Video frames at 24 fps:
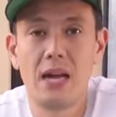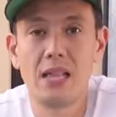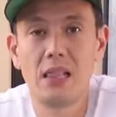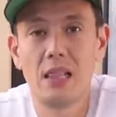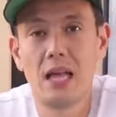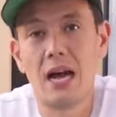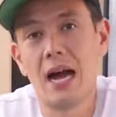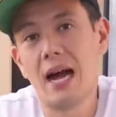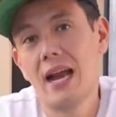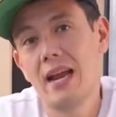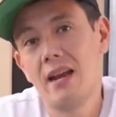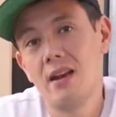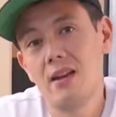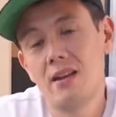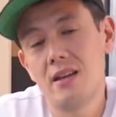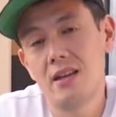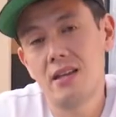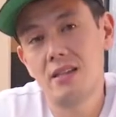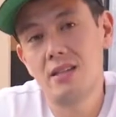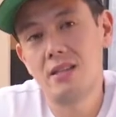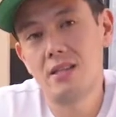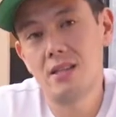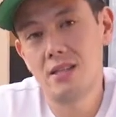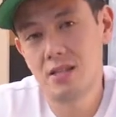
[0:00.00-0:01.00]
I lied,
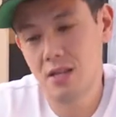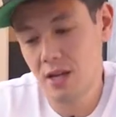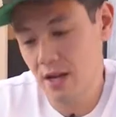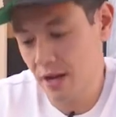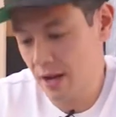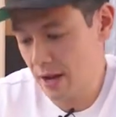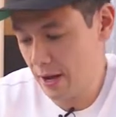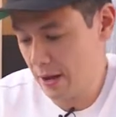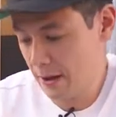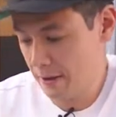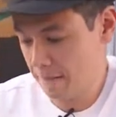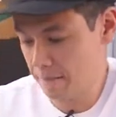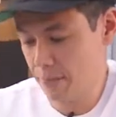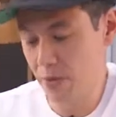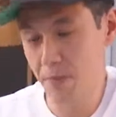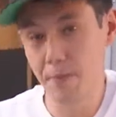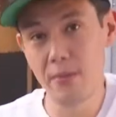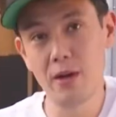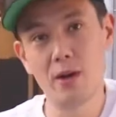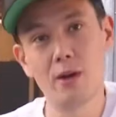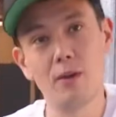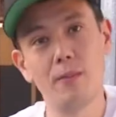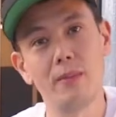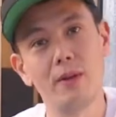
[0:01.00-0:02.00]
it's the
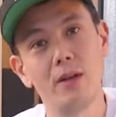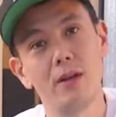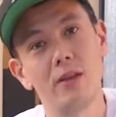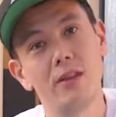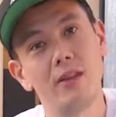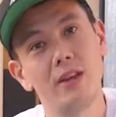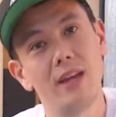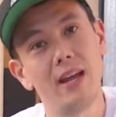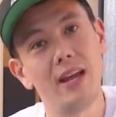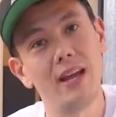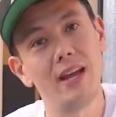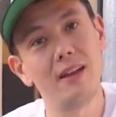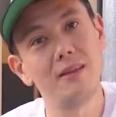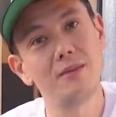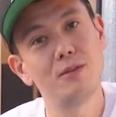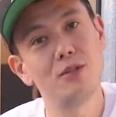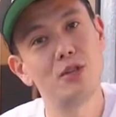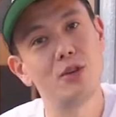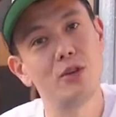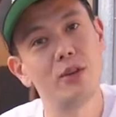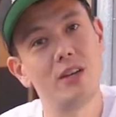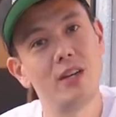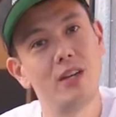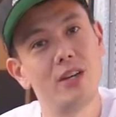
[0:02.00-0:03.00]
middle meal of the day.
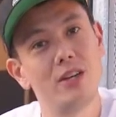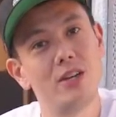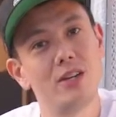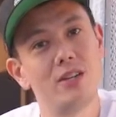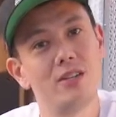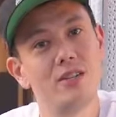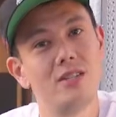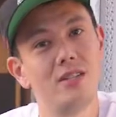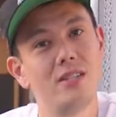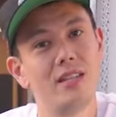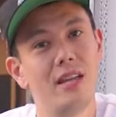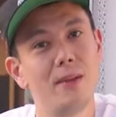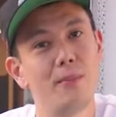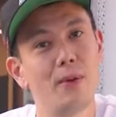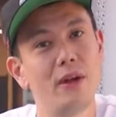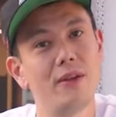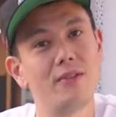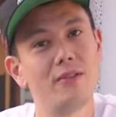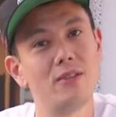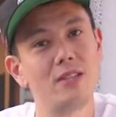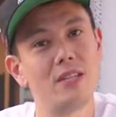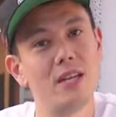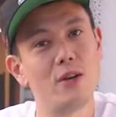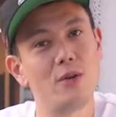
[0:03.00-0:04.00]
So here is a
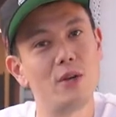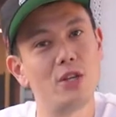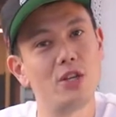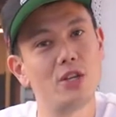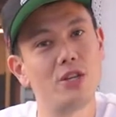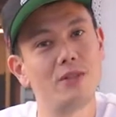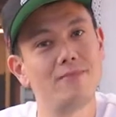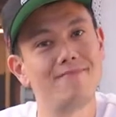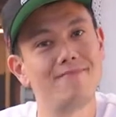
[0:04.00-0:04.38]
breakfast sandwich.